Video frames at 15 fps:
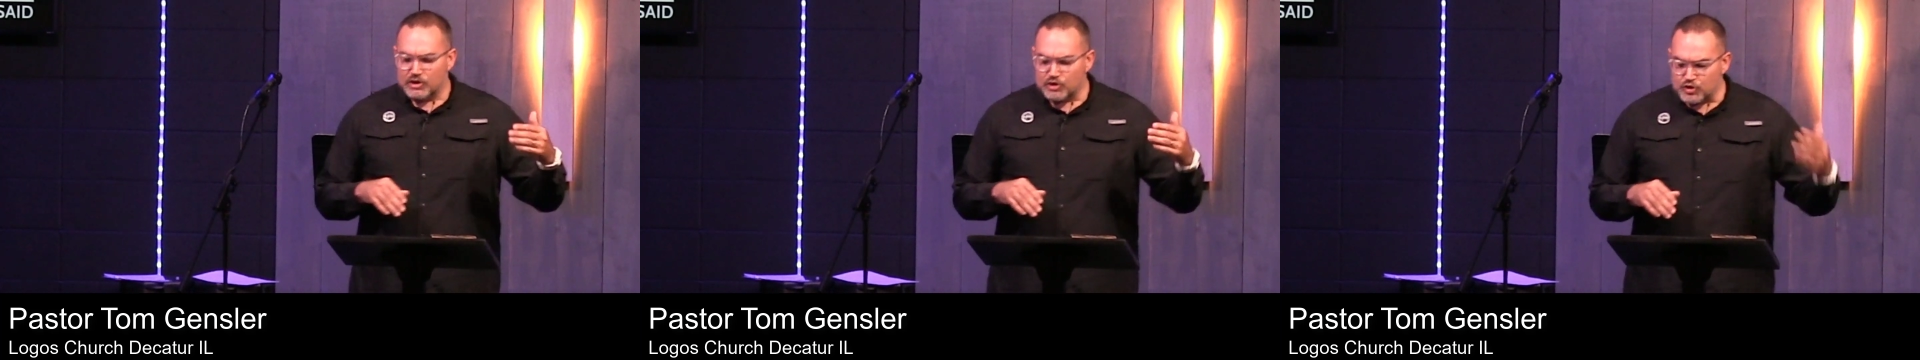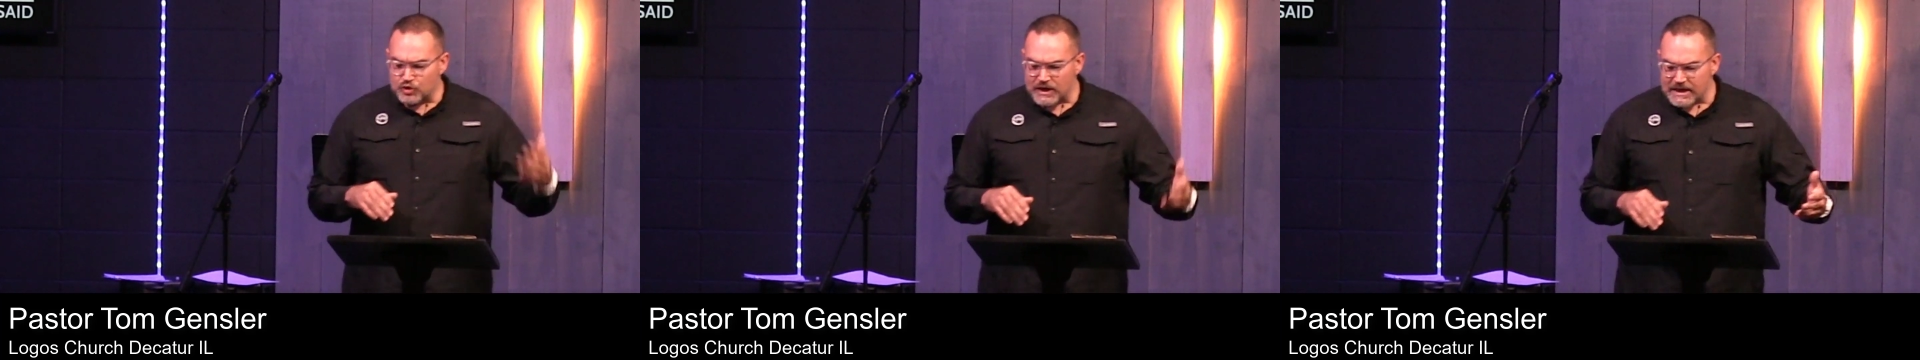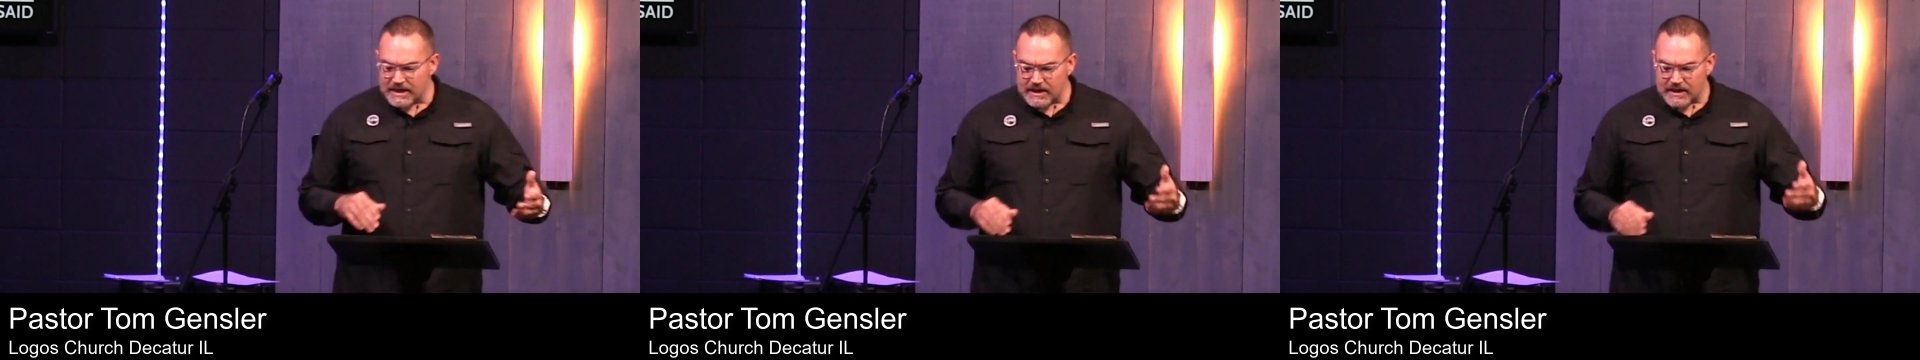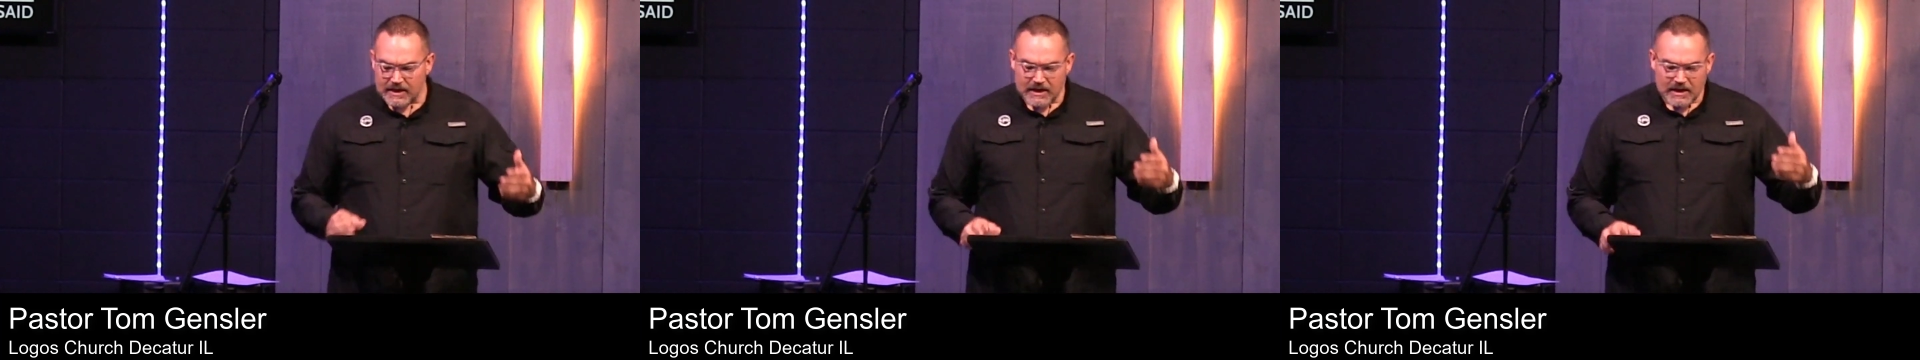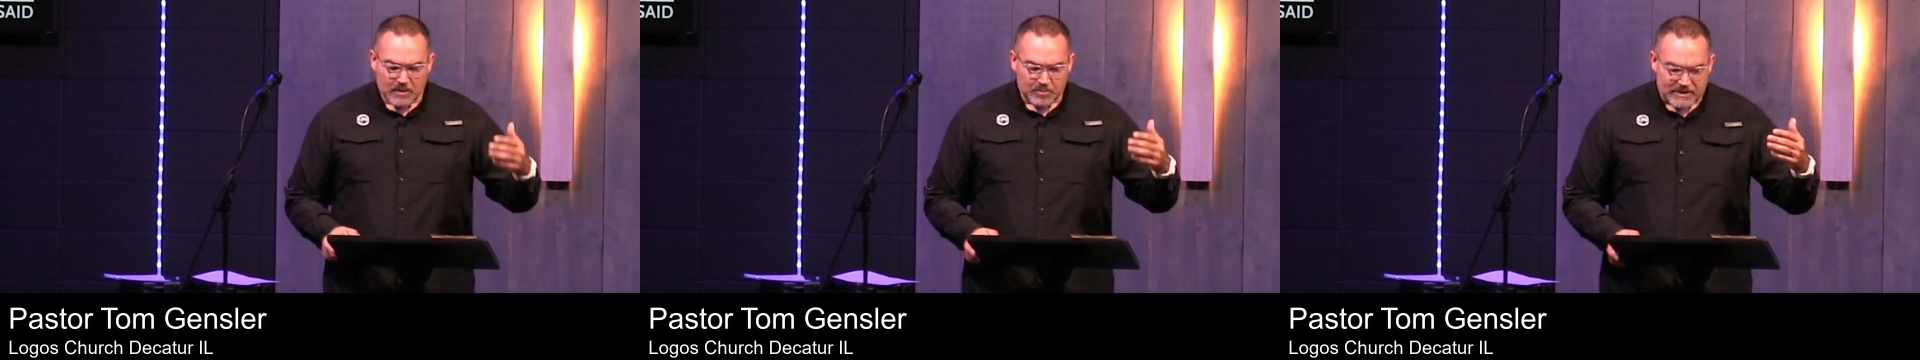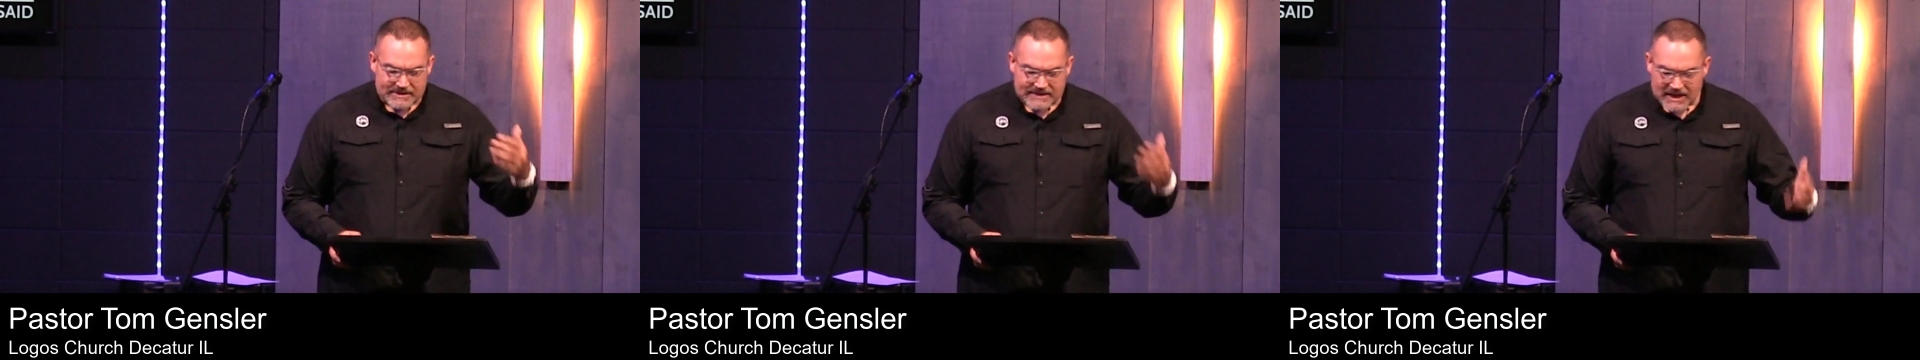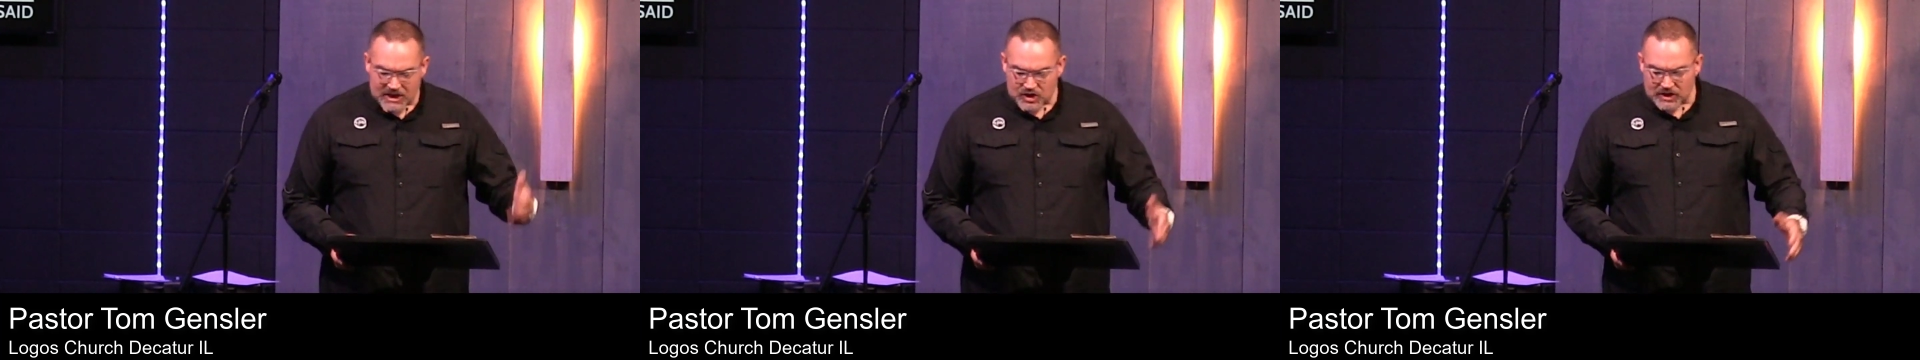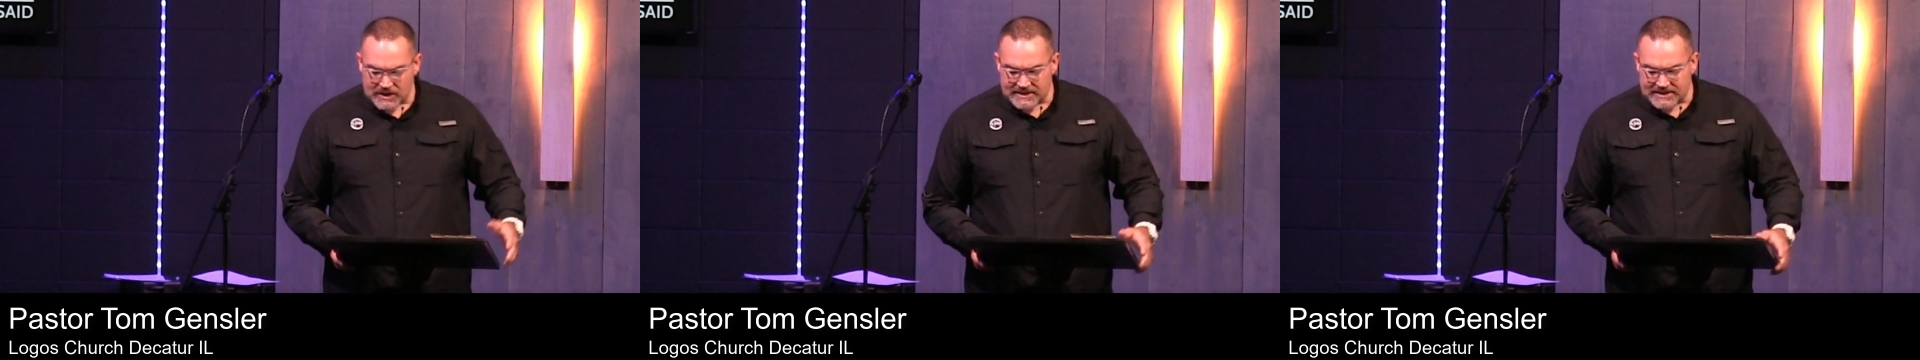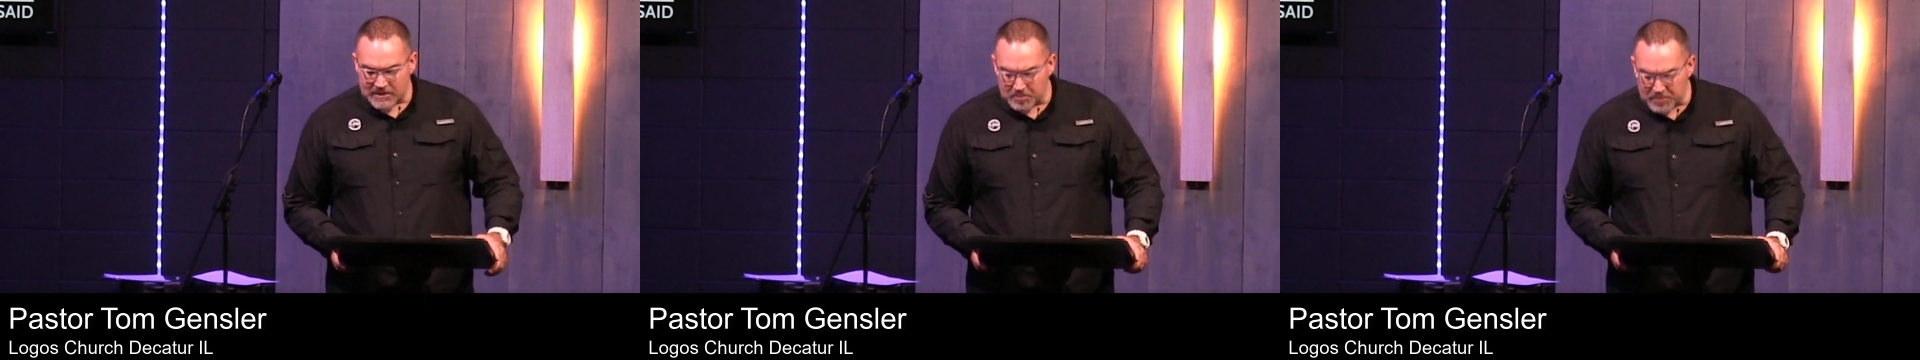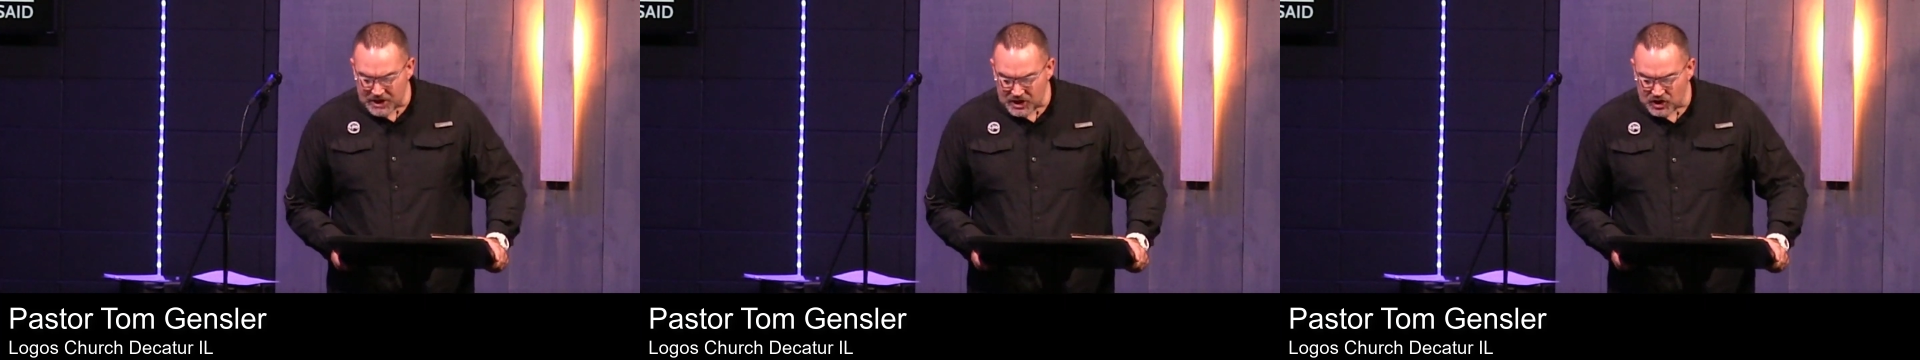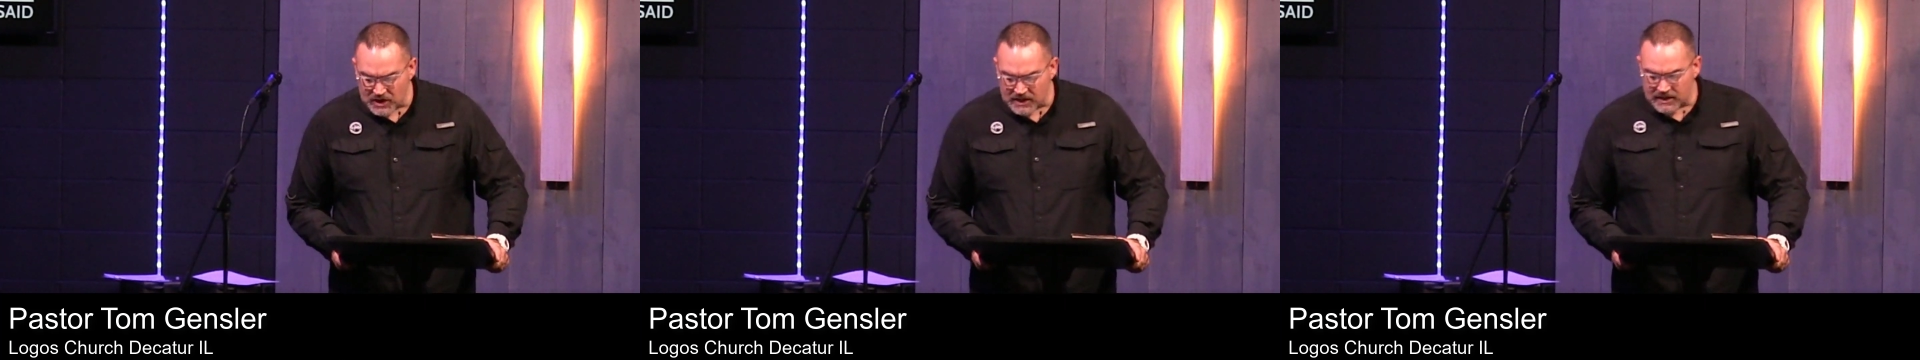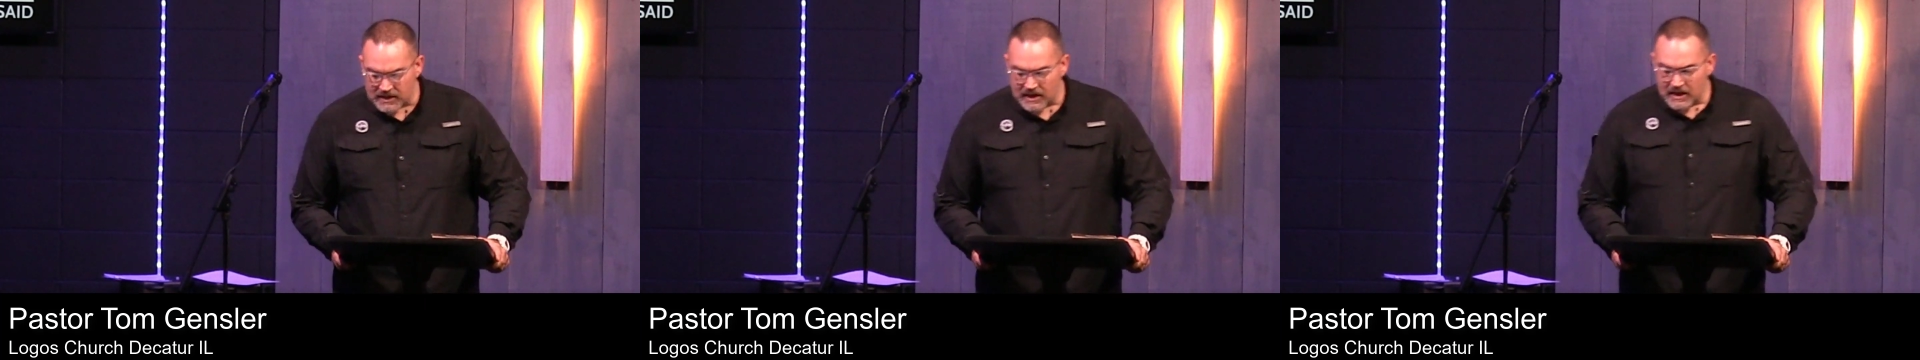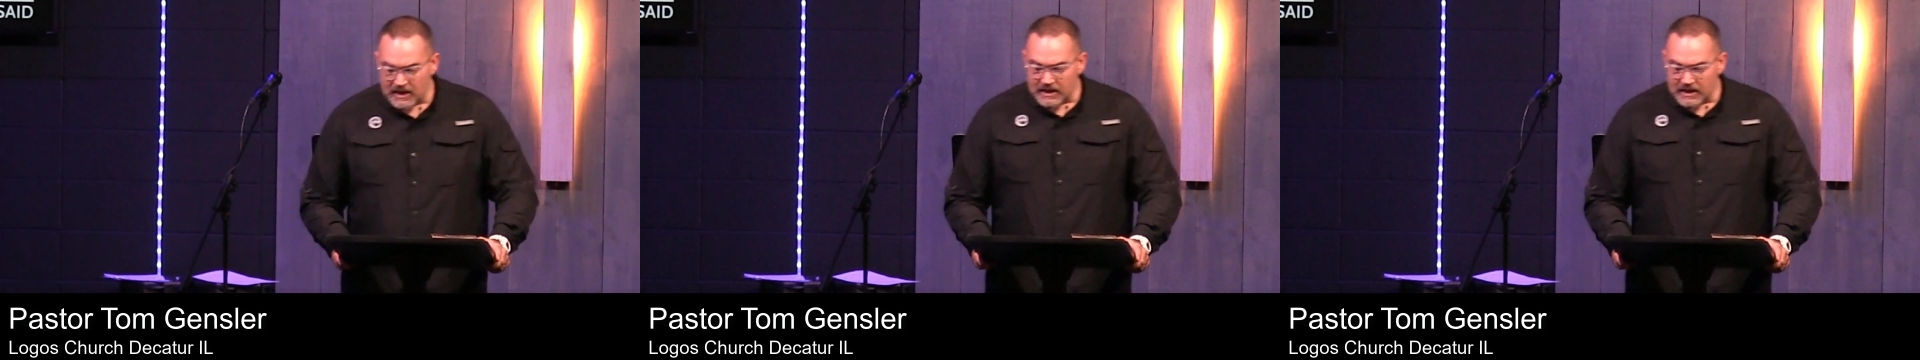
drink, possessions, ambition,